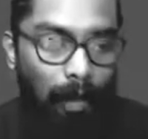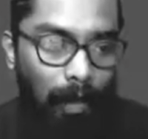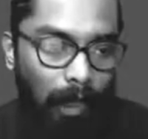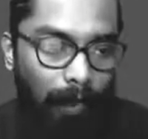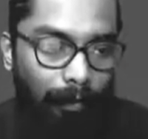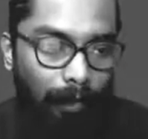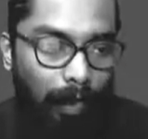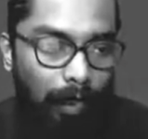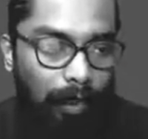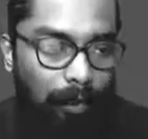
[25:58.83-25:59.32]

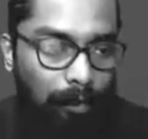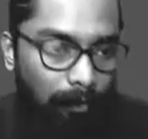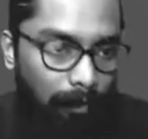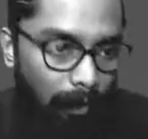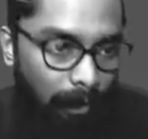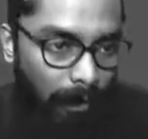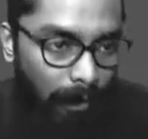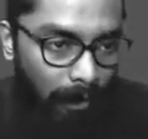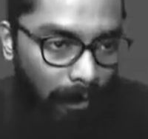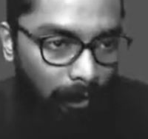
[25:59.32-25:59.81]
I will
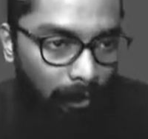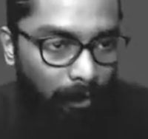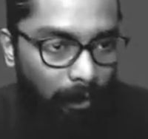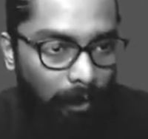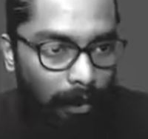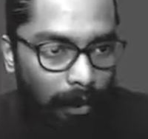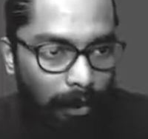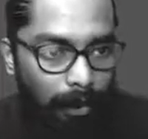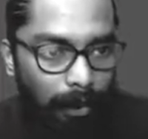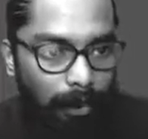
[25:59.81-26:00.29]
explain it
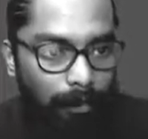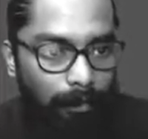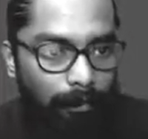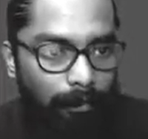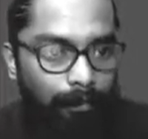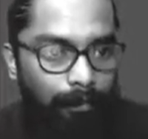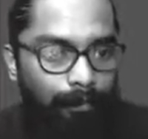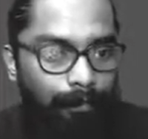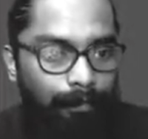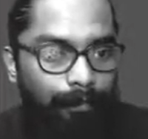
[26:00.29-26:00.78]
later.
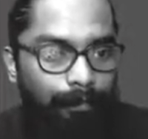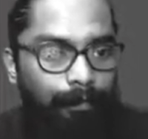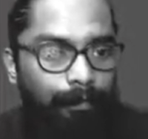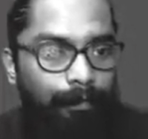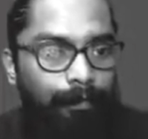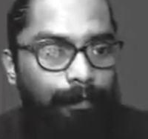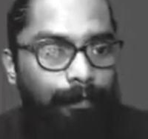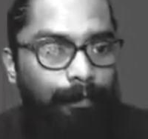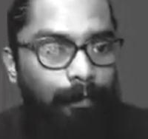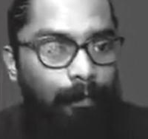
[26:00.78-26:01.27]

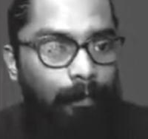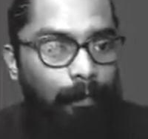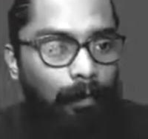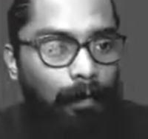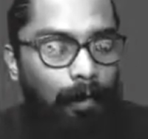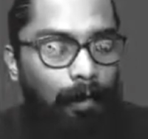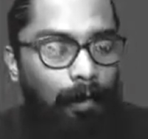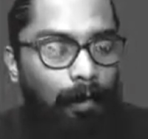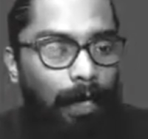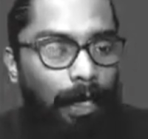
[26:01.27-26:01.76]

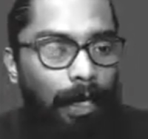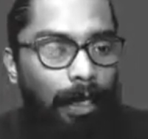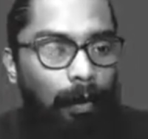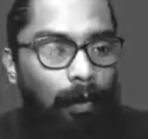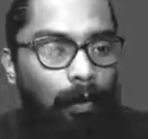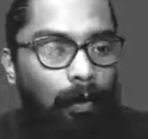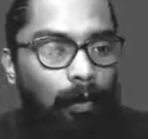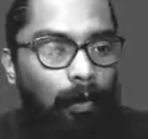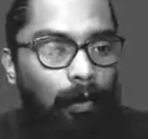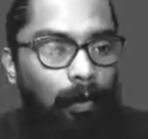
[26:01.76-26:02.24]
In line
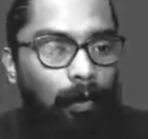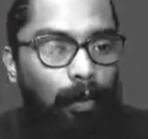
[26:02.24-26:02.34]
tool,